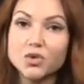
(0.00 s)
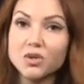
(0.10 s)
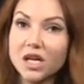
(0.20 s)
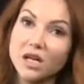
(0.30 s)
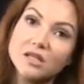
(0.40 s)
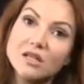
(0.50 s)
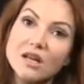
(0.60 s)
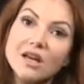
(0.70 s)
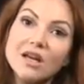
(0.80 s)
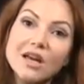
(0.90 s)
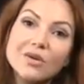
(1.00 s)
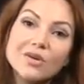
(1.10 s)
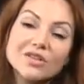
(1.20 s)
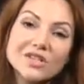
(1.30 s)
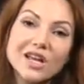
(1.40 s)
you need in
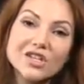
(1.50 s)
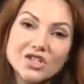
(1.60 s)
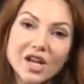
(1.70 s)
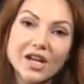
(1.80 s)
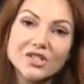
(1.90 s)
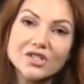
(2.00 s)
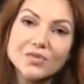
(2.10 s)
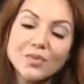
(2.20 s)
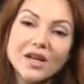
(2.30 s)
order to get changed.